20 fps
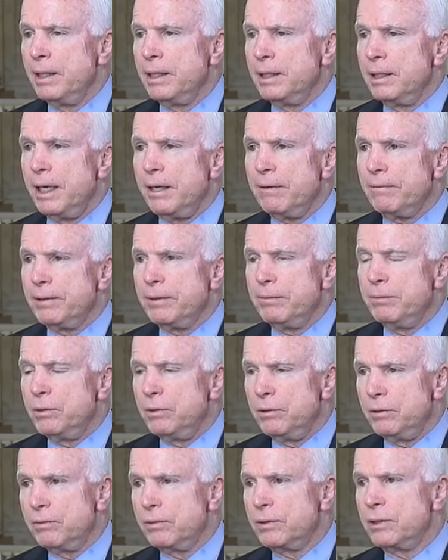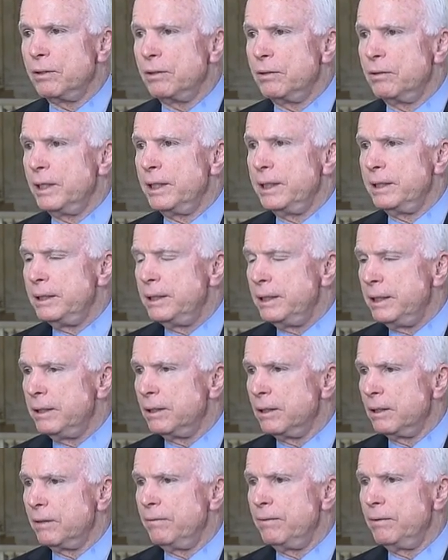that removes a great
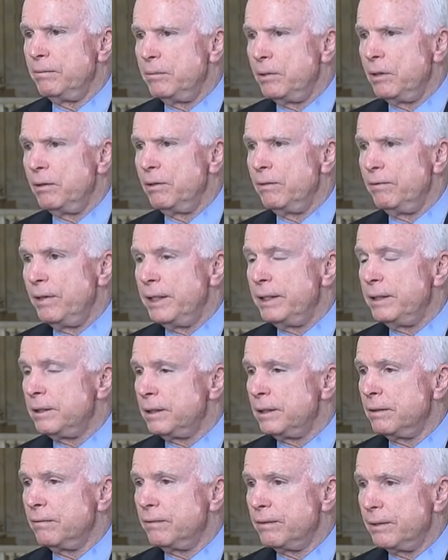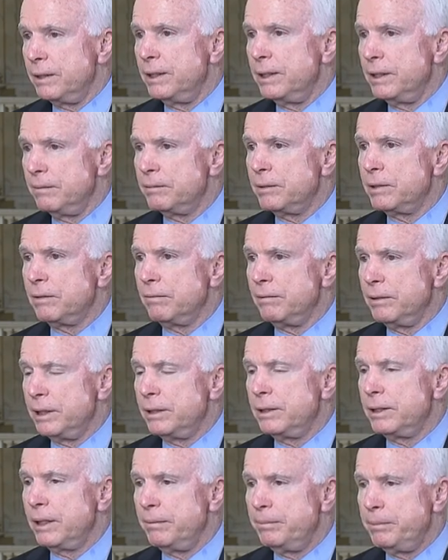deal of the motivation for them to
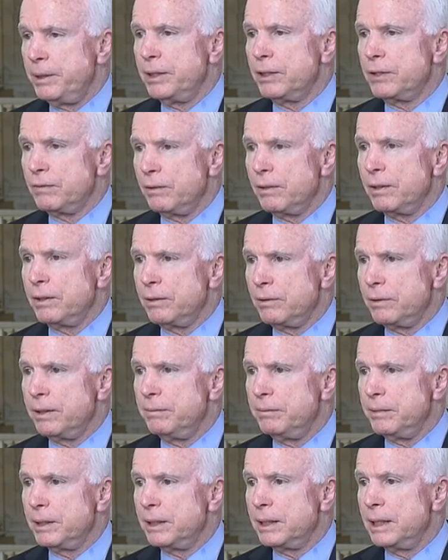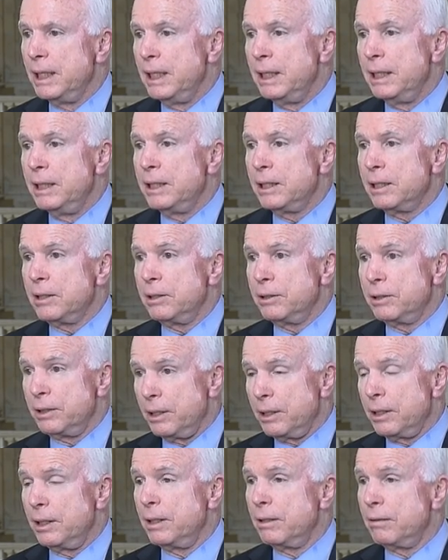reach a peaceful agreement, because
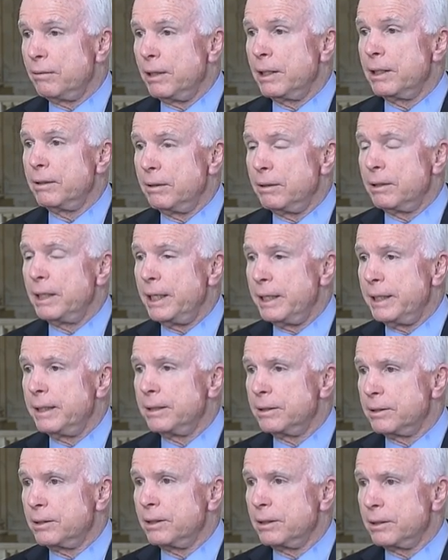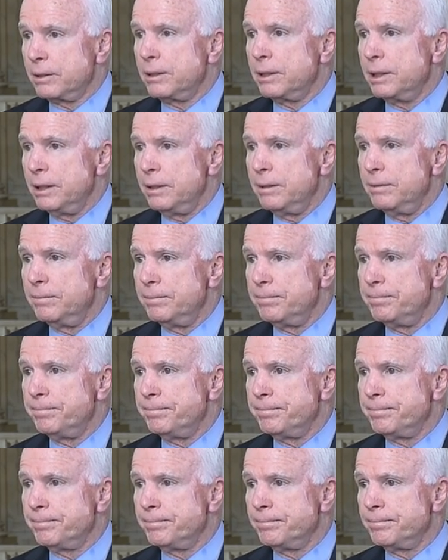they're going to think that they can succeed.
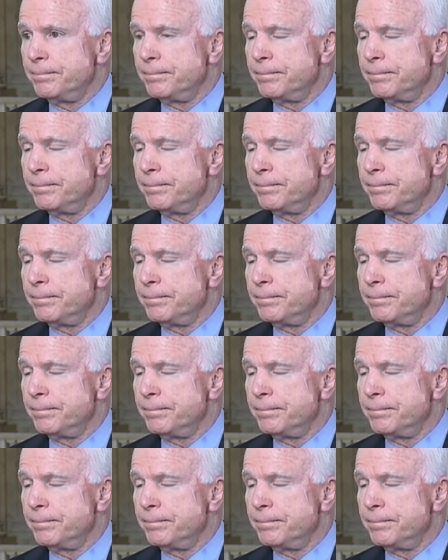Mm-hmm.